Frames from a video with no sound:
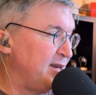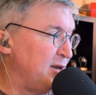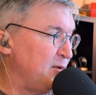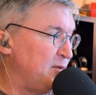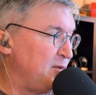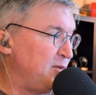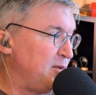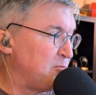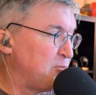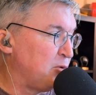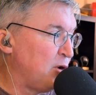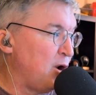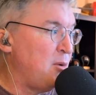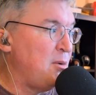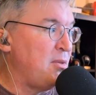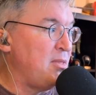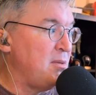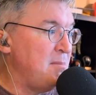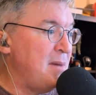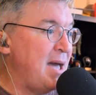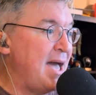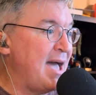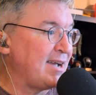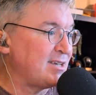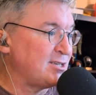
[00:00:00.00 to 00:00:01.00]
know the pro and the
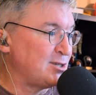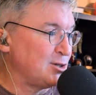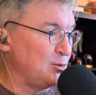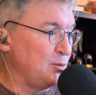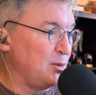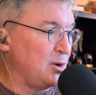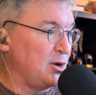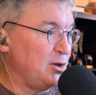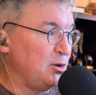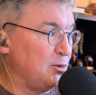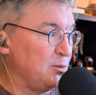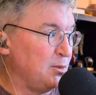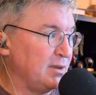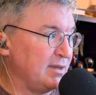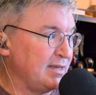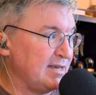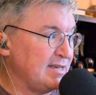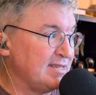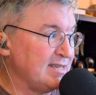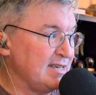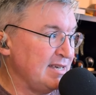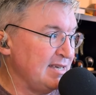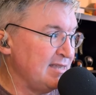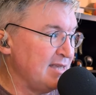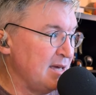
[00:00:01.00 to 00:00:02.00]
max are where you really
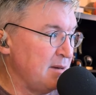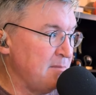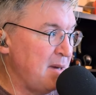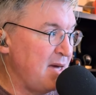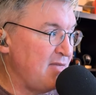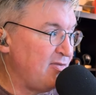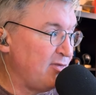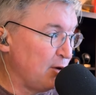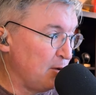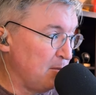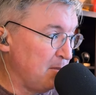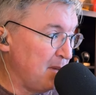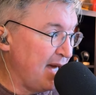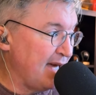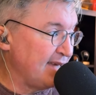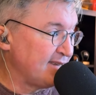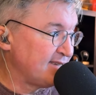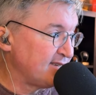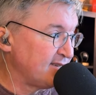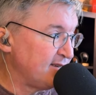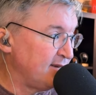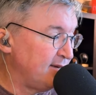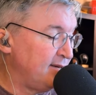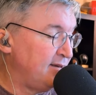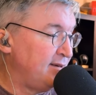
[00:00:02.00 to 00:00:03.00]
see them at their
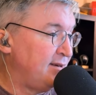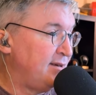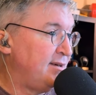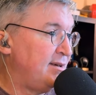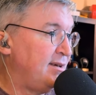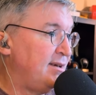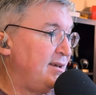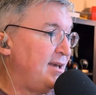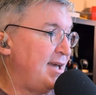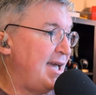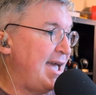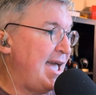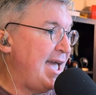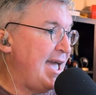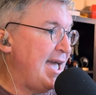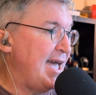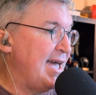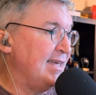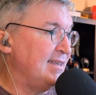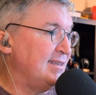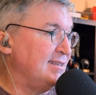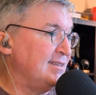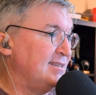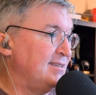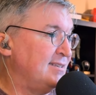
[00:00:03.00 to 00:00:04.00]
best
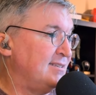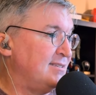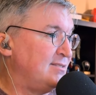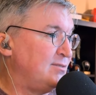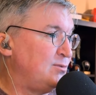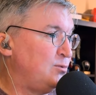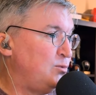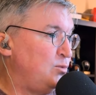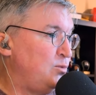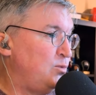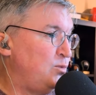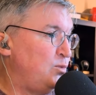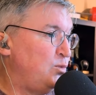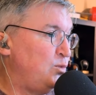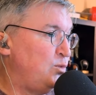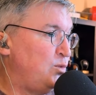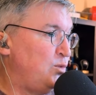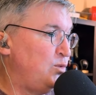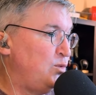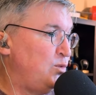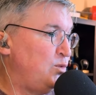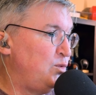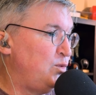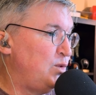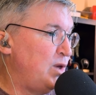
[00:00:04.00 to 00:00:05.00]
and
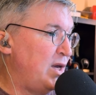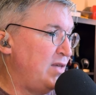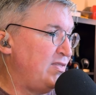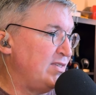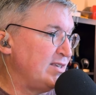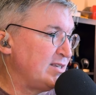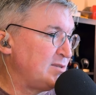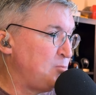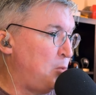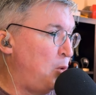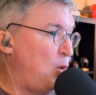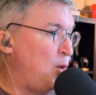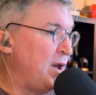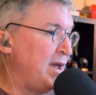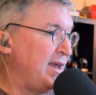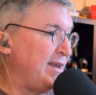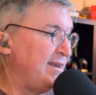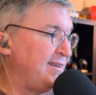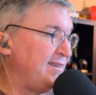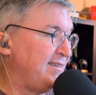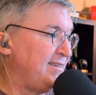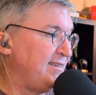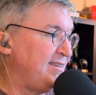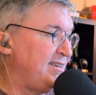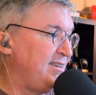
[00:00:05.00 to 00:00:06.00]
at this point
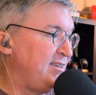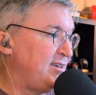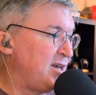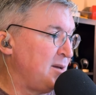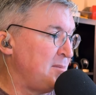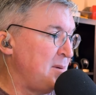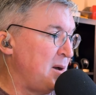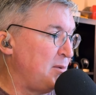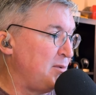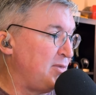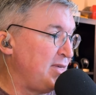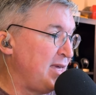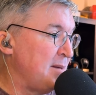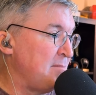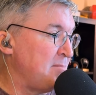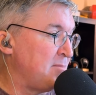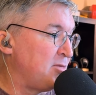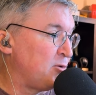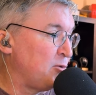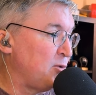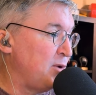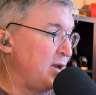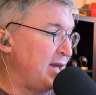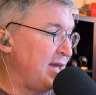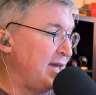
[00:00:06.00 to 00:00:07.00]
you come out with the
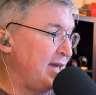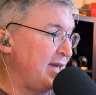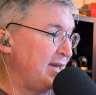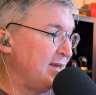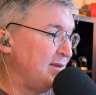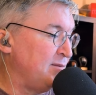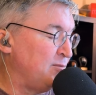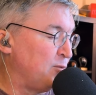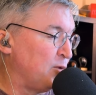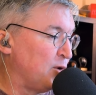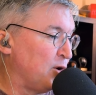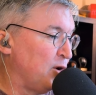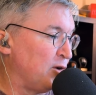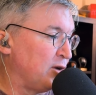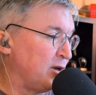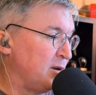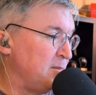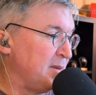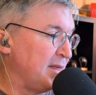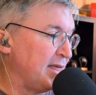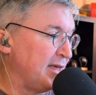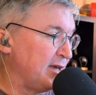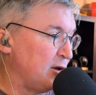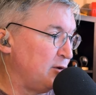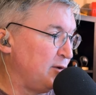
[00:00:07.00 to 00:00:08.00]
m3 and we're all going
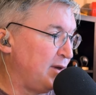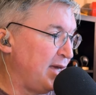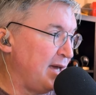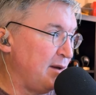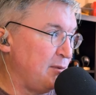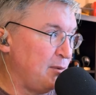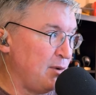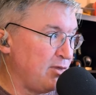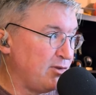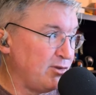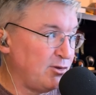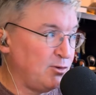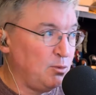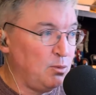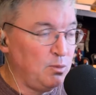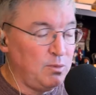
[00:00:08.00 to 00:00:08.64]
to be like okay what's